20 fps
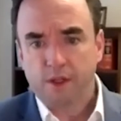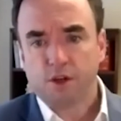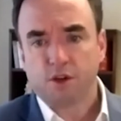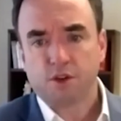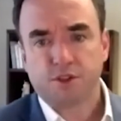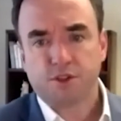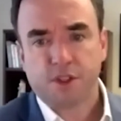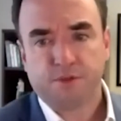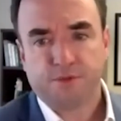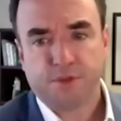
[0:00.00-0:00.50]

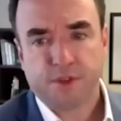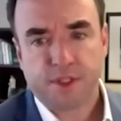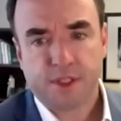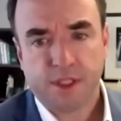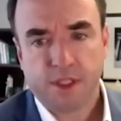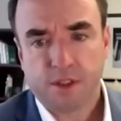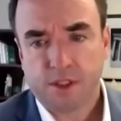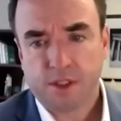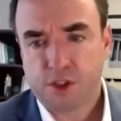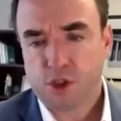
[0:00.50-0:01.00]
nursing
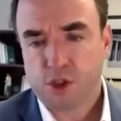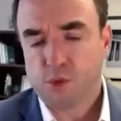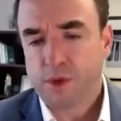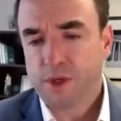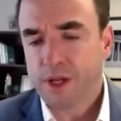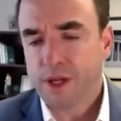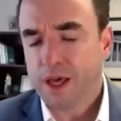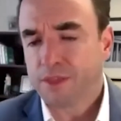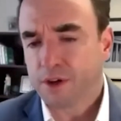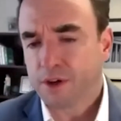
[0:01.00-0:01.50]
facility to
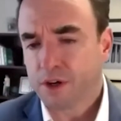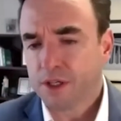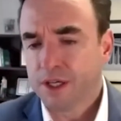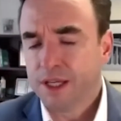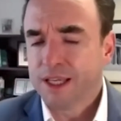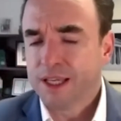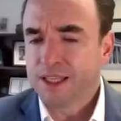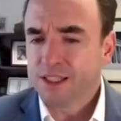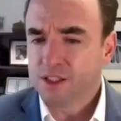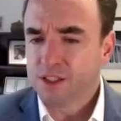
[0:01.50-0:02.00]
another,
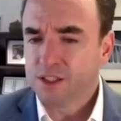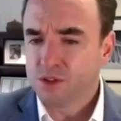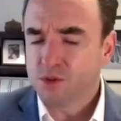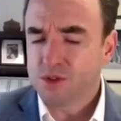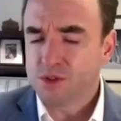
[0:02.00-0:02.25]
you do